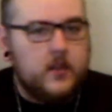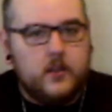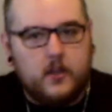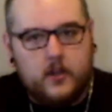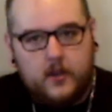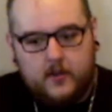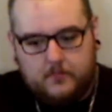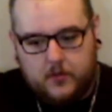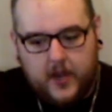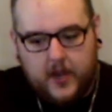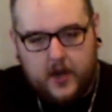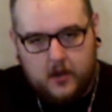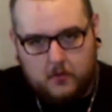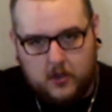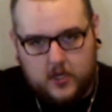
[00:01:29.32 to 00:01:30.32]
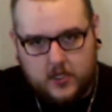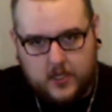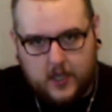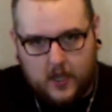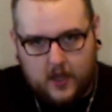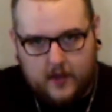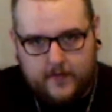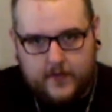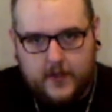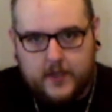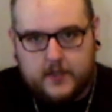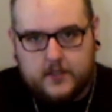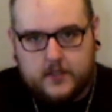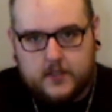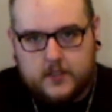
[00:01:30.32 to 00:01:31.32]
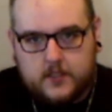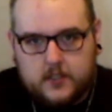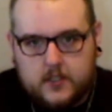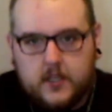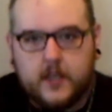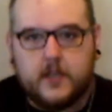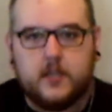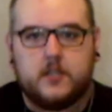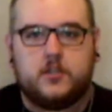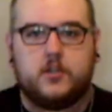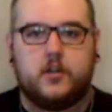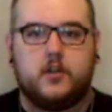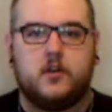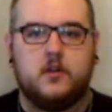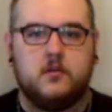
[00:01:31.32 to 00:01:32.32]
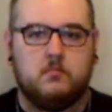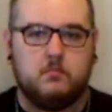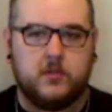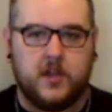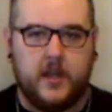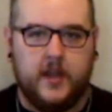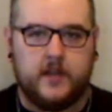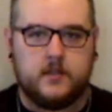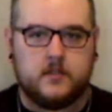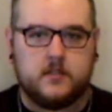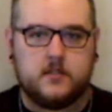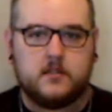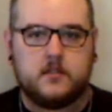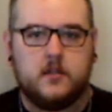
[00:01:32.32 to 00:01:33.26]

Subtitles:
of Player One Coffee's signature blends.